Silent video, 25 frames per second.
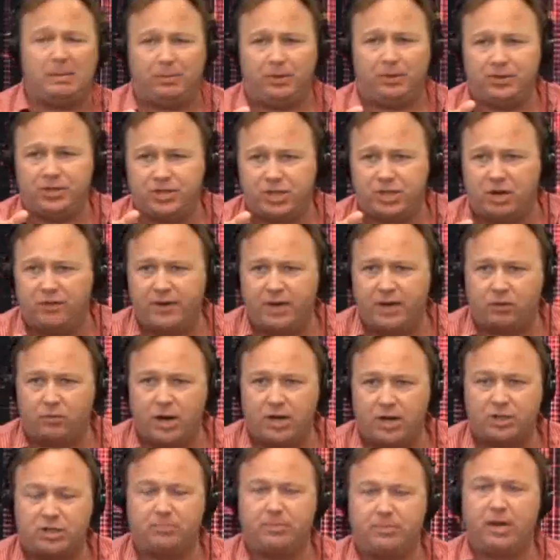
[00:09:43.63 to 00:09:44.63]
of people in Soviet
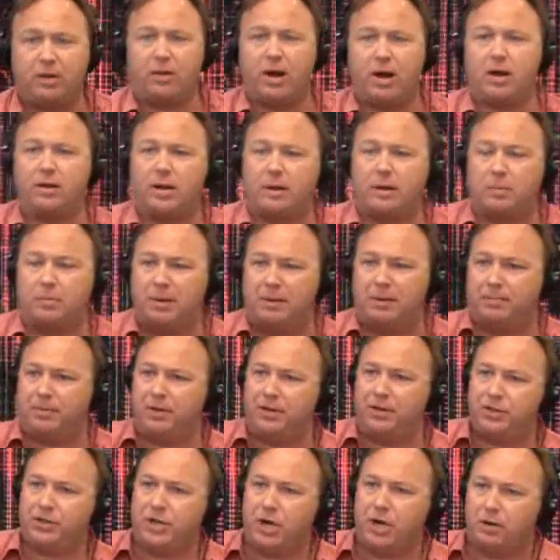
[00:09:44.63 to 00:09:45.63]
Russia being rounded up, or
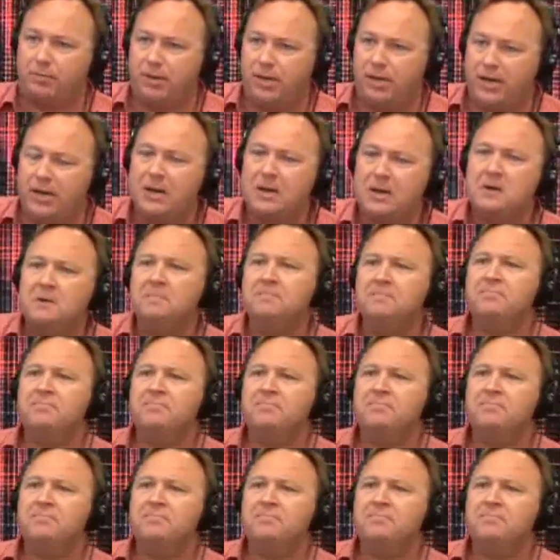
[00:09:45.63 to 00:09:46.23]
people in Germany,